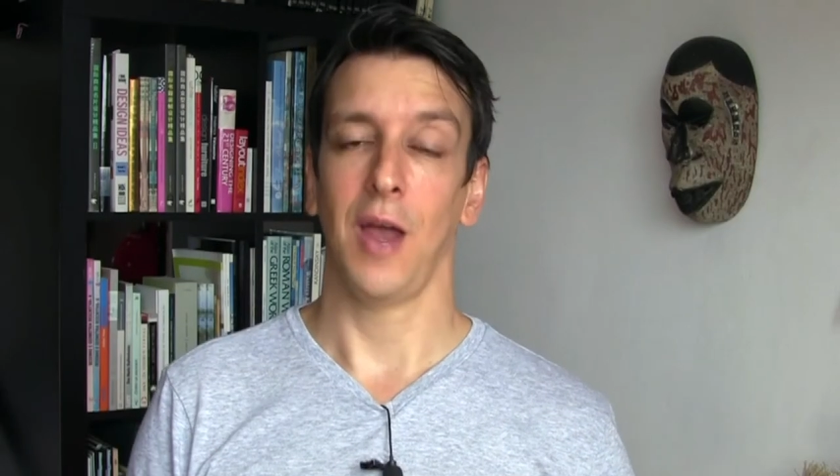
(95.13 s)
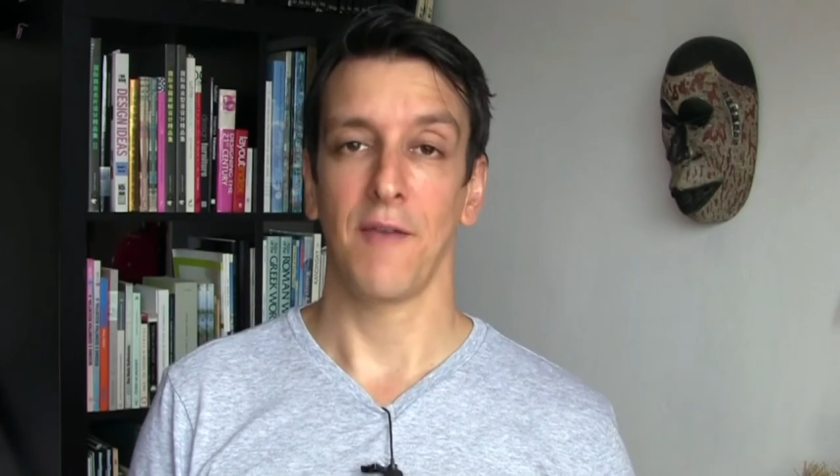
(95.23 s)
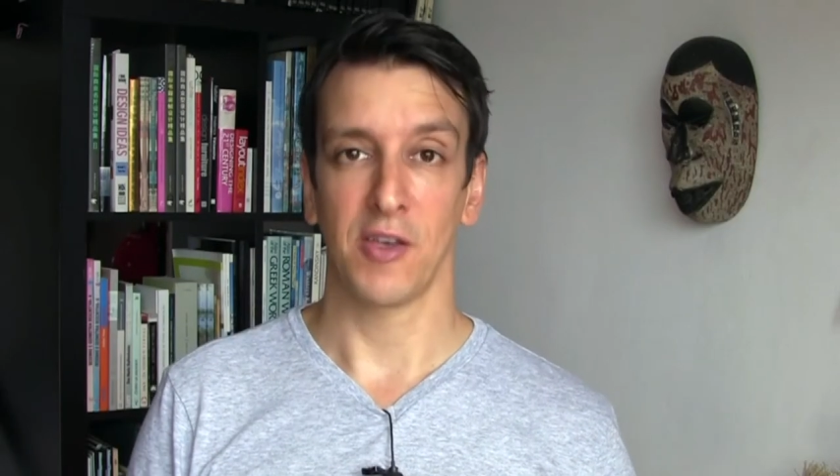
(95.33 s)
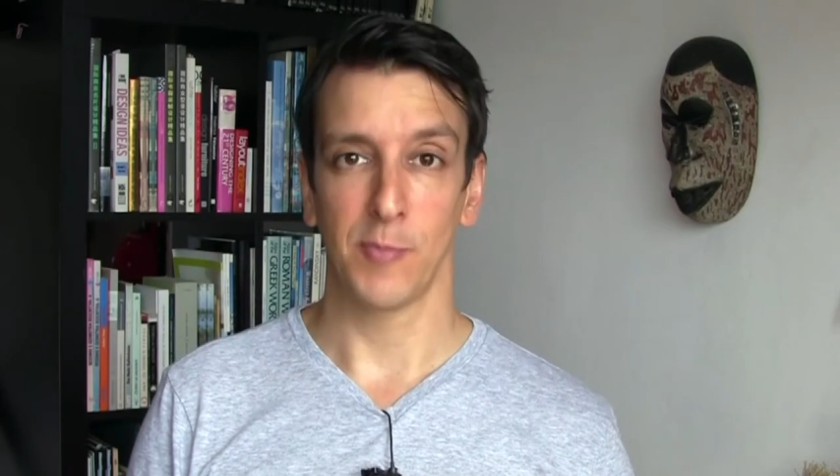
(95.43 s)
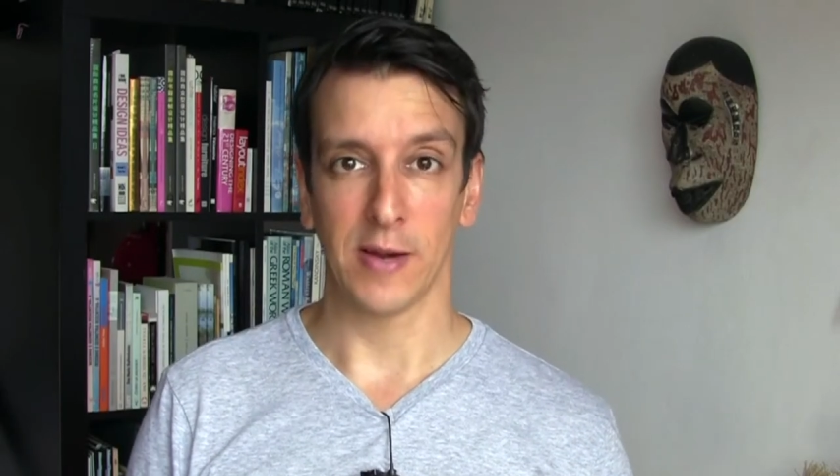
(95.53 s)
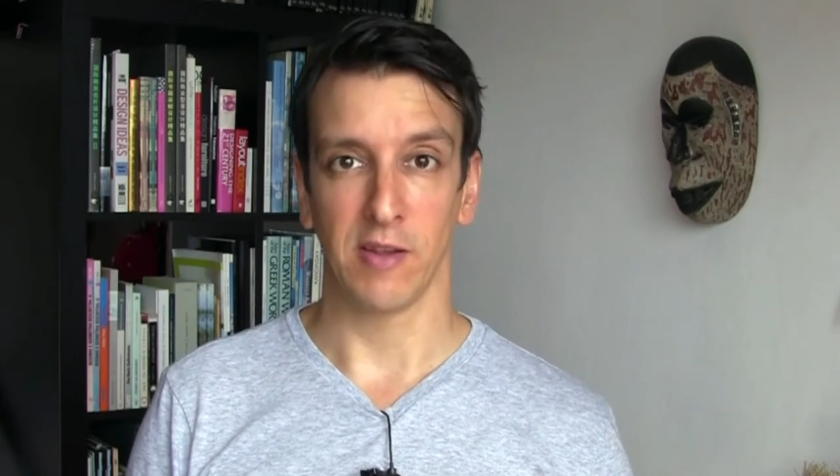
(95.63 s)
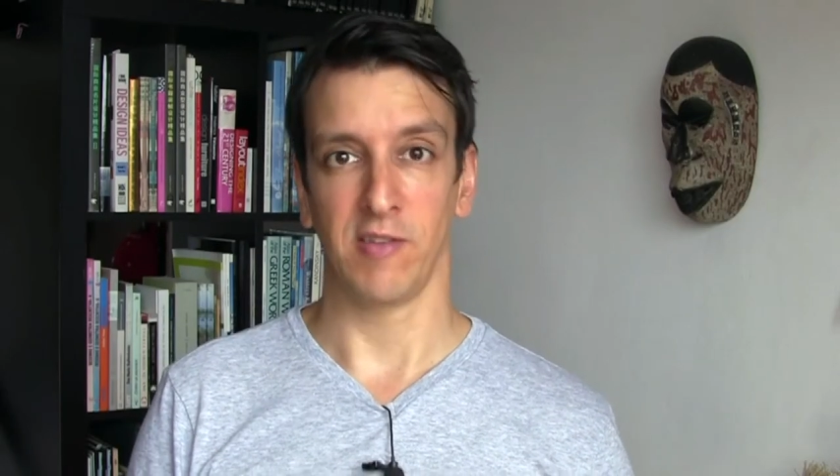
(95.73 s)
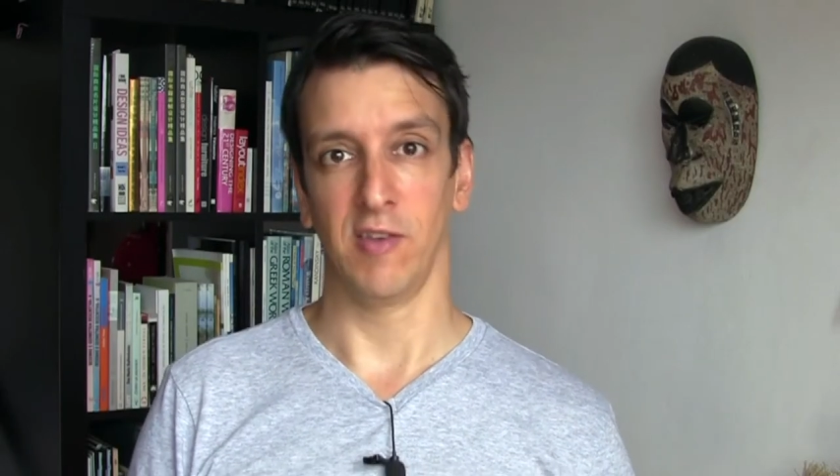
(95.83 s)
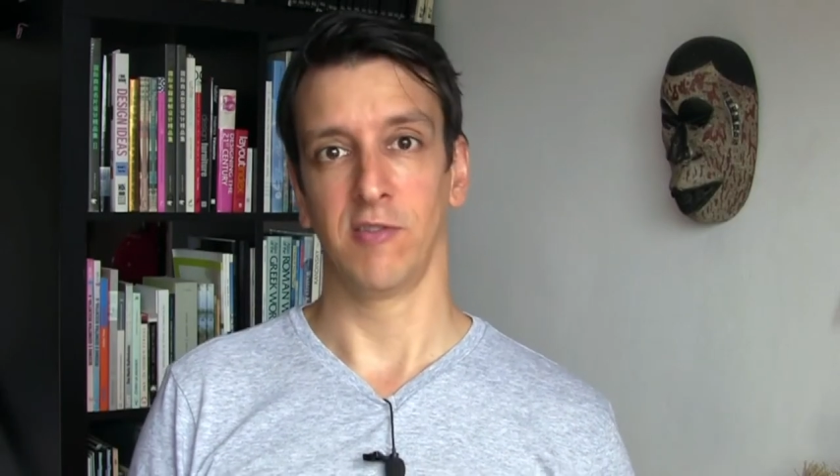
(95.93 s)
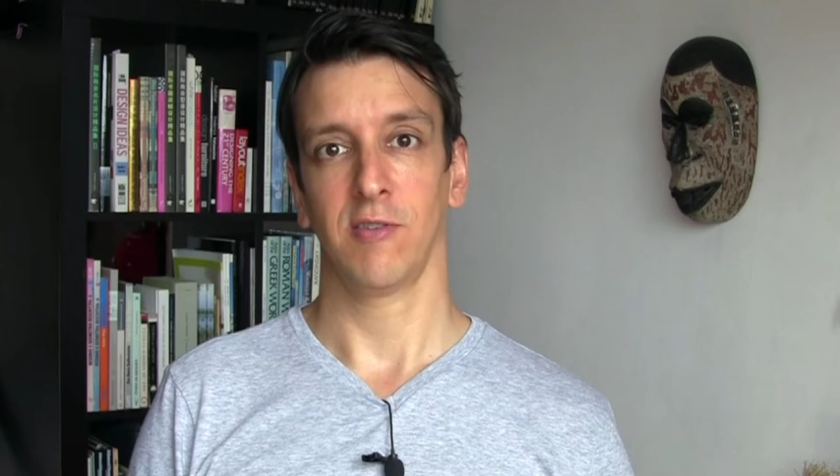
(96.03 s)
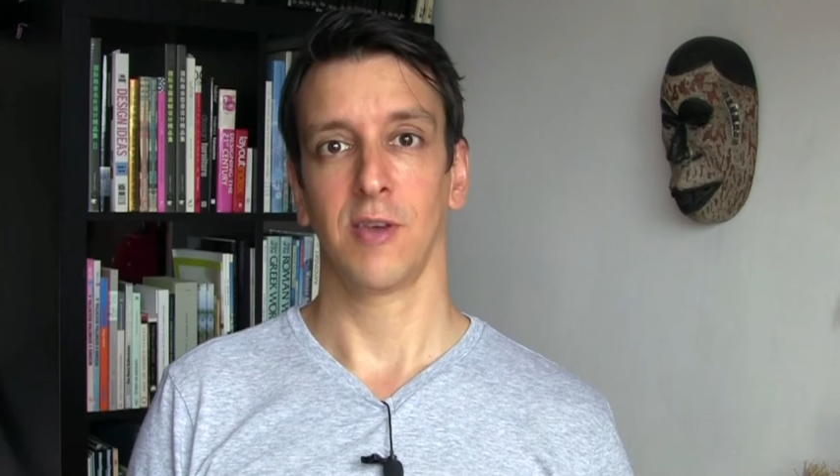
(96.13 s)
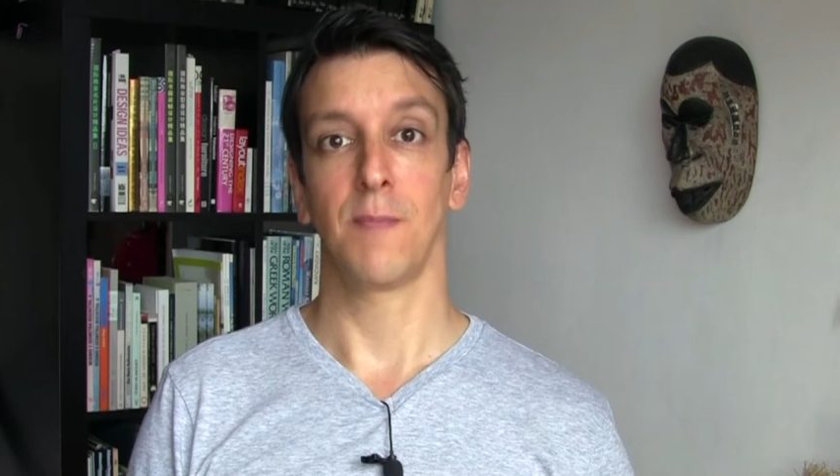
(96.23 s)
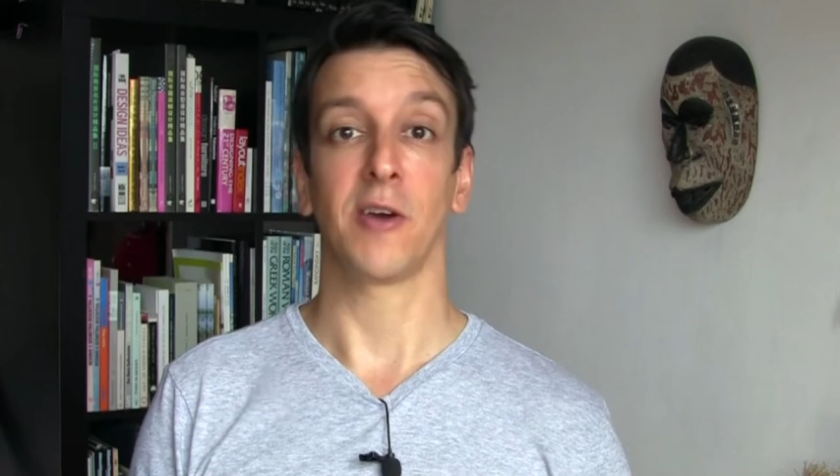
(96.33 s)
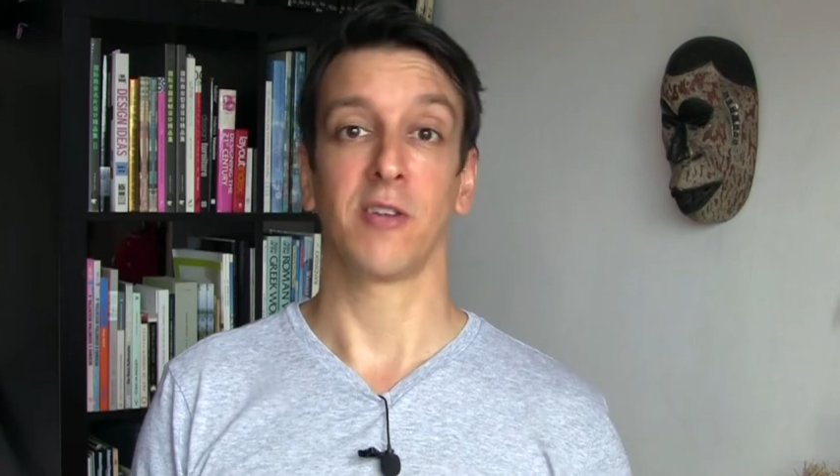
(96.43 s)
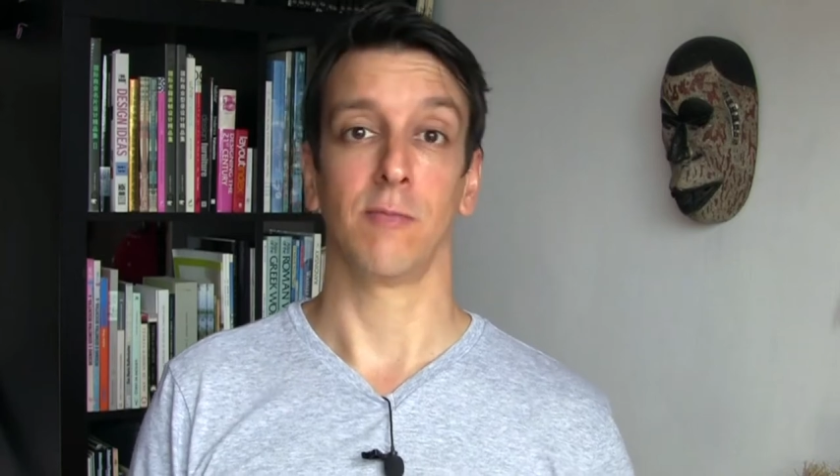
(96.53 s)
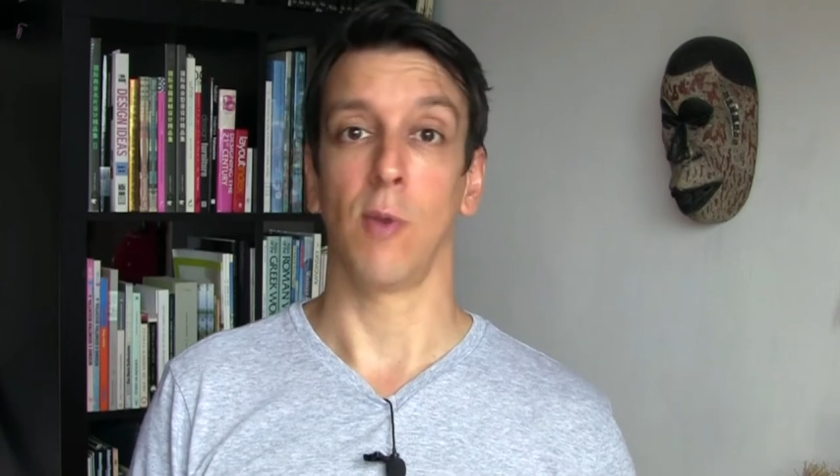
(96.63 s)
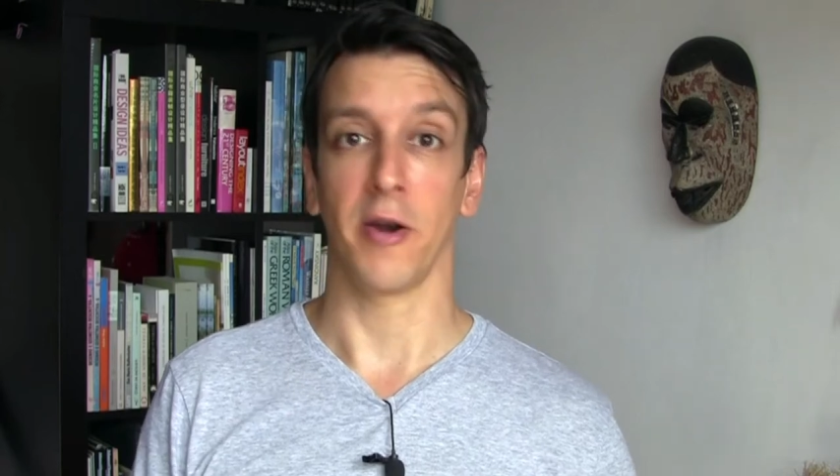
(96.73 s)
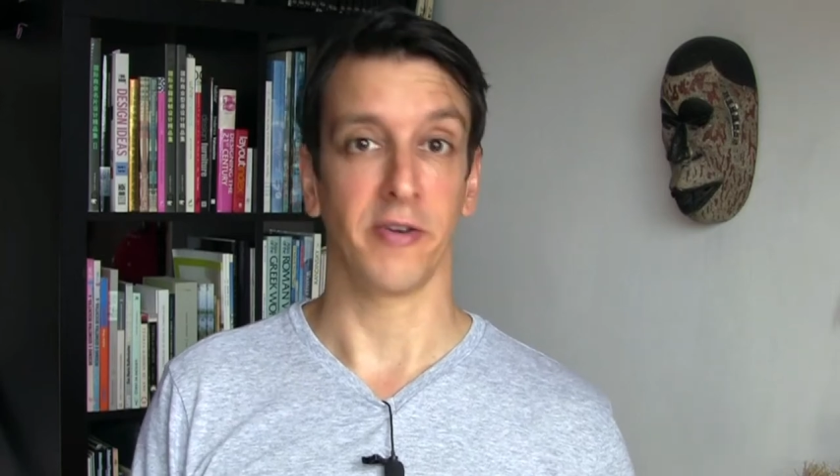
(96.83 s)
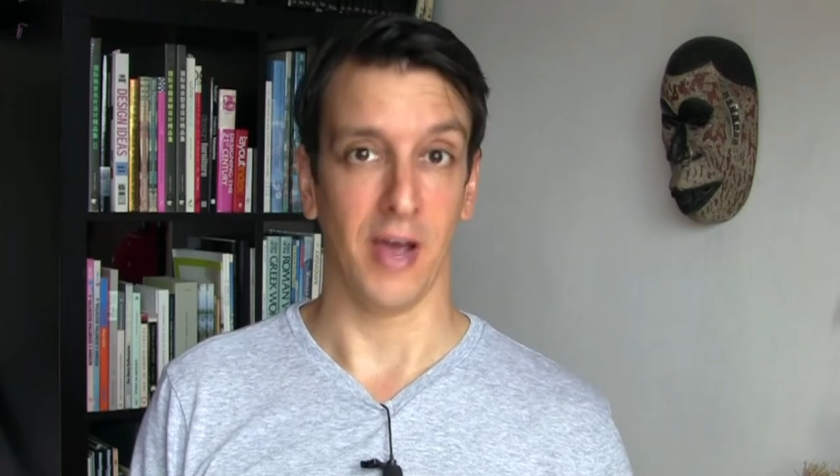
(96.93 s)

life expectancies compared to modern